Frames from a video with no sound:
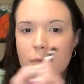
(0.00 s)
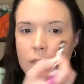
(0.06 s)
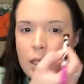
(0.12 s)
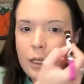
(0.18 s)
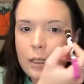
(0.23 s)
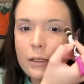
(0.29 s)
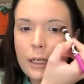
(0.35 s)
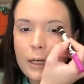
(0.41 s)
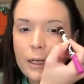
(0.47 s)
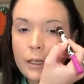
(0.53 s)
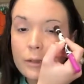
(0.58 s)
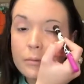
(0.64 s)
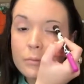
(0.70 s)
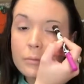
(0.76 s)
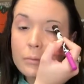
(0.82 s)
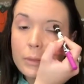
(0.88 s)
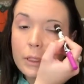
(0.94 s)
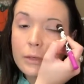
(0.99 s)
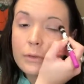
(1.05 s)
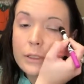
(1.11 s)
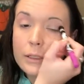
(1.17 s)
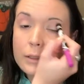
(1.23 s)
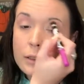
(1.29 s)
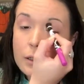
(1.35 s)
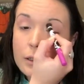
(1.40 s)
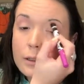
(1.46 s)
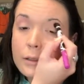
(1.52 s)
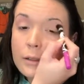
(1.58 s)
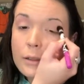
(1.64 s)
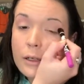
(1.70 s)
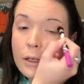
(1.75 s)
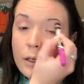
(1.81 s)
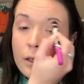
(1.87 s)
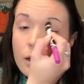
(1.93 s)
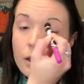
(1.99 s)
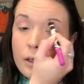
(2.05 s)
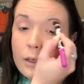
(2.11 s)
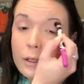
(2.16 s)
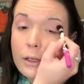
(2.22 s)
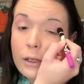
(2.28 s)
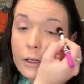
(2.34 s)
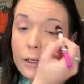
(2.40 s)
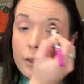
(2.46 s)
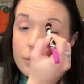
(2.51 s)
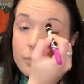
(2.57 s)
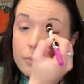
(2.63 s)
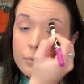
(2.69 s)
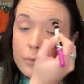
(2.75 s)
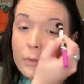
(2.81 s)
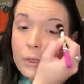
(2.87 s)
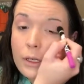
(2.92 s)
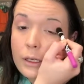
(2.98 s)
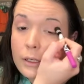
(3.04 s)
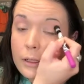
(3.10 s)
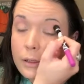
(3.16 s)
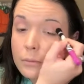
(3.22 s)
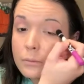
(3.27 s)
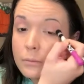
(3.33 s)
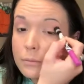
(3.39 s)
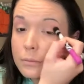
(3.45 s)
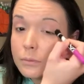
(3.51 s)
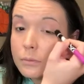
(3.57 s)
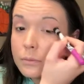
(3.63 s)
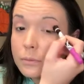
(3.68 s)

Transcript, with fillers: skincare benefits in it, you know? Um,